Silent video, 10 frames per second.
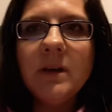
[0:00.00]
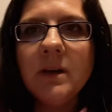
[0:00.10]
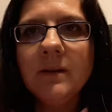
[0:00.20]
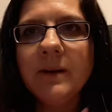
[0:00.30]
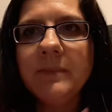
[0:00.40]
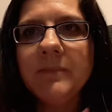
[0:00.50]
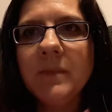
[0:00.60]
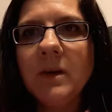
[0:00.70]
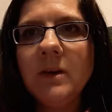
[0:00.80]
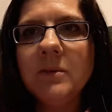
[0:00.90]
Anyway,
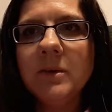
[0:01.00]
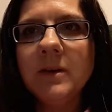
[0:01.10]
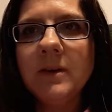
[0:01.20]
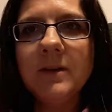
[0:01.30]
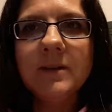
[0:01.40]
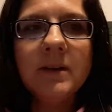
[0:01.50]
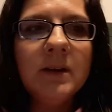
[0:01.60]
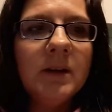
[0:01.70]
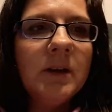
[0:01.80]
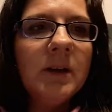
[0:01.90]
it is what it is.
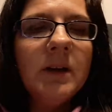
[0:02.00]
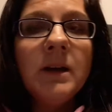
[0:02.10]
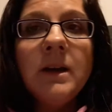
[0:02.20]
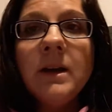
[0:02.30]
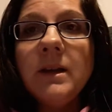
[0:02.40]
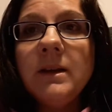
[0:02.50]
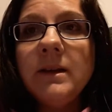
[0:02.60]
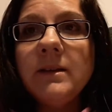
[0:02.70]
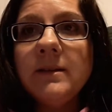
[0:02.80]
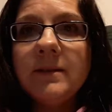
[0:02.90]

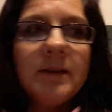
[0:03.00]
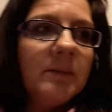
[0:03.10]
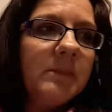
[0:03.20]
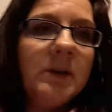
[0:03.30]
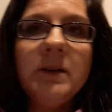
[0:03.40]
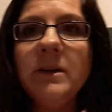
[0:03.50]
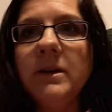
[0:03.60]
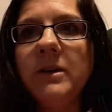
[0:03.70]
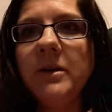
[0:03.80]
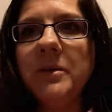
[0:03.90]
Let's
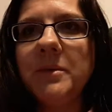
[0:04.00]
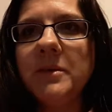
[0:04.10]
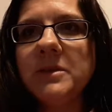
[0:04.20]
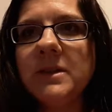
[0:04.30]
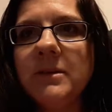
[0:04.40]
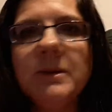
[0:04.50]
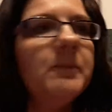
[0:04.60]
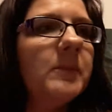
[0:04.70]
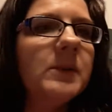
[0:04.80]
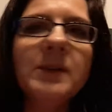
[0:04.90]
go through it, shall we?
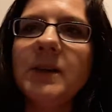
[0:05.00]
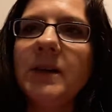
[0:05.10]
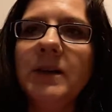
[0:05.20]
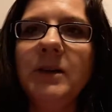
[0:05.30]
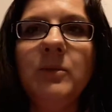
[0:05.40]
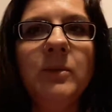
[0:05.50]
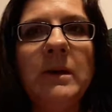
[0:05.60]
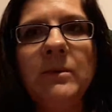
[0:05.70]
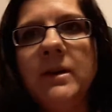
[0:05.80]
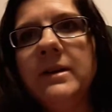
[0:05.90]
Starting
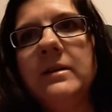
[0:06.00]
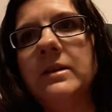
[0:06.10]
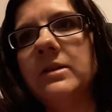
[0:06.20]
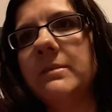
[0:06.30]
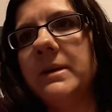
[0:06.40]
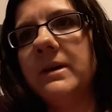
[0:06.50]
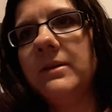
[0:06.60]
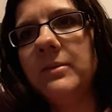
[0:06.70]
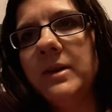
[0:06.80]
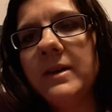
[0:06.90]
right at the top
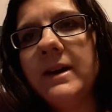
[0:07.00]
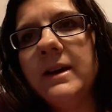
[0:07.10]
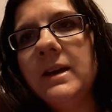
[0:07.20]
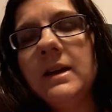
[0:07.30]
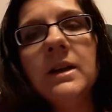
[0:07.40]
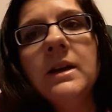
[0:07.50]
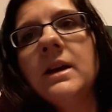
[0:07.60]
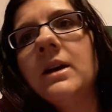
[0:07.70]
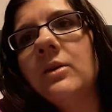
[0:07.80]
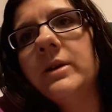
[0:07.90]
with A,
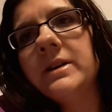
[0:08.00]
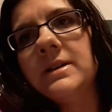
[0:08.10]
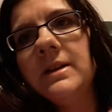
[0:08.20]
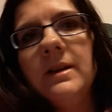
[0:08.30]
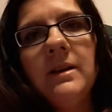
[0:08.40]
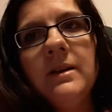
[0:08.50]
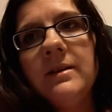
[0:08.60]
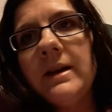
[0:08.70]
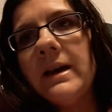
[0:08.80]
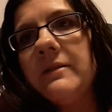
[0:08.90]
which
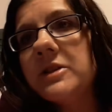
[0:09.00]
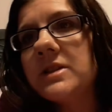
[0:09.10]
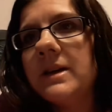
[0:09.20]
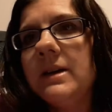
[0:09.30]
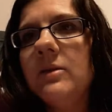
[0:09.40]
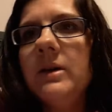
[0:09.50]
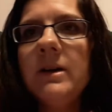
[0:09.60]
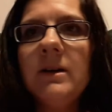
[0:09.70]
is have a shower